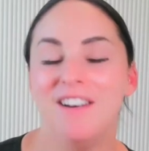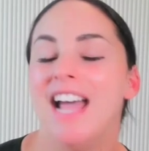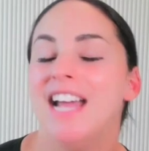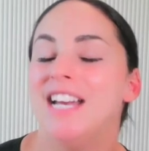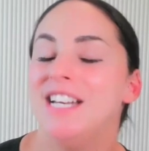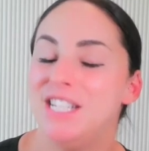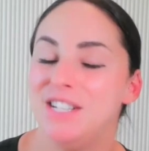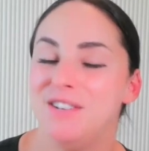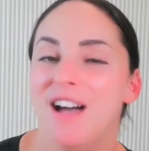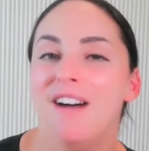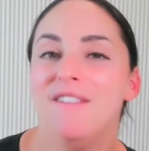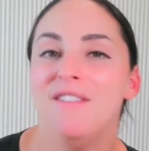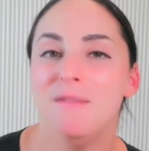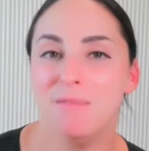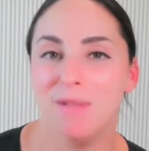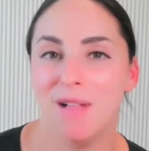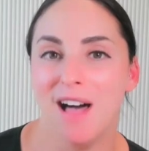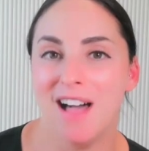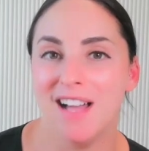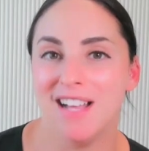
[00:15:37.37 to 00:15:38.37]
I do have a
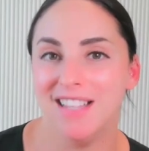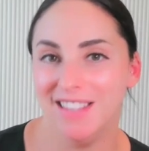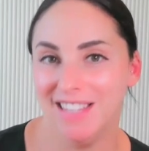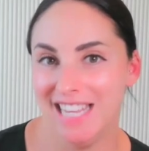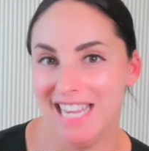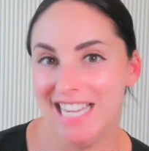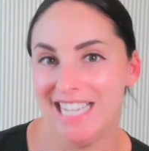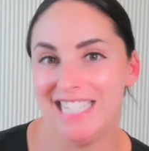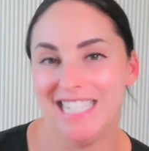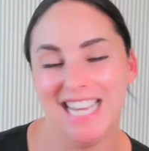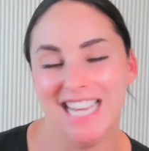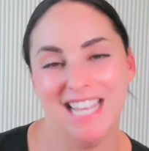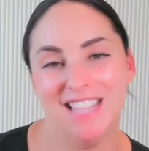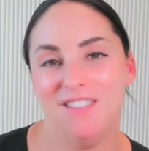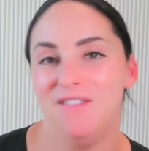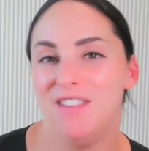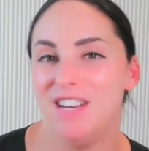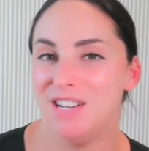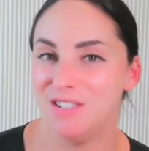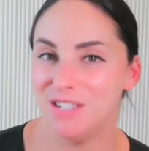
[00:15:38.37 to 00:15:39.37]
blog linked in the
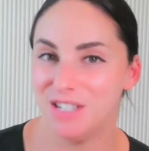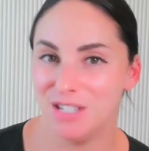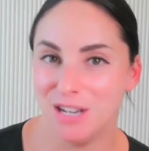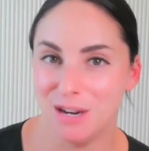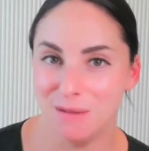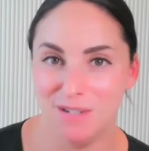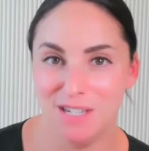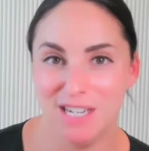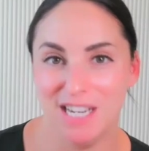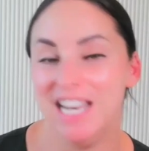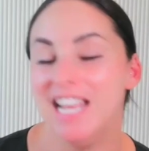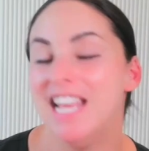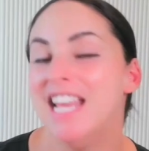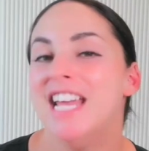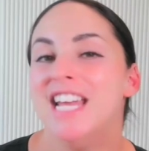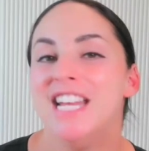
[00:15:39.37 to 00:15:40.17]
video description